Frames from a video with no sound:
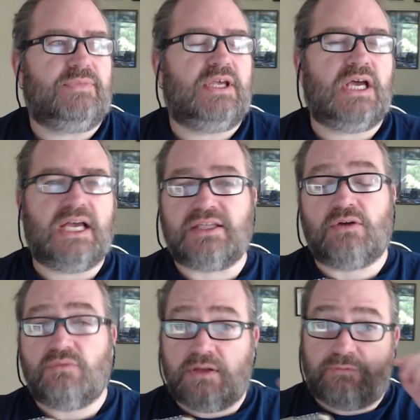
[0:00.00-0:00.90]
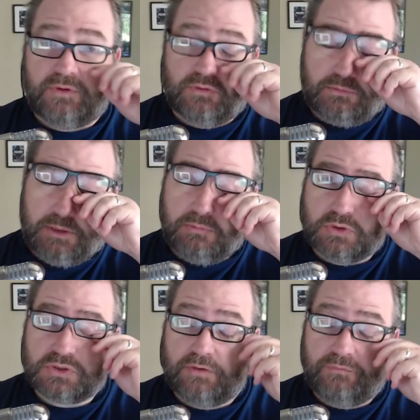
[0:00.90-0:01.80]
I don't really feel them
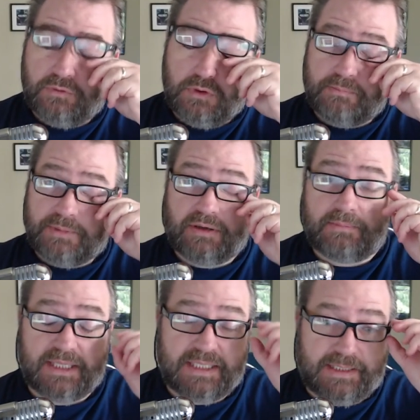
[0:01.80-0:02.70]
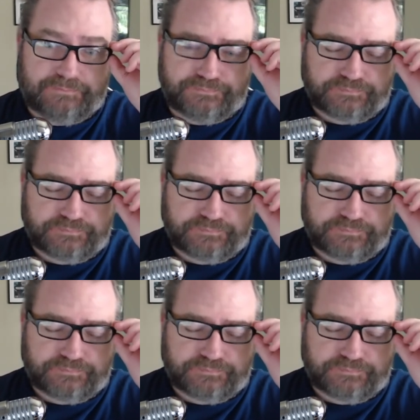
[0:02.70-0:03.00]
anymore, so I feel a lot better about that.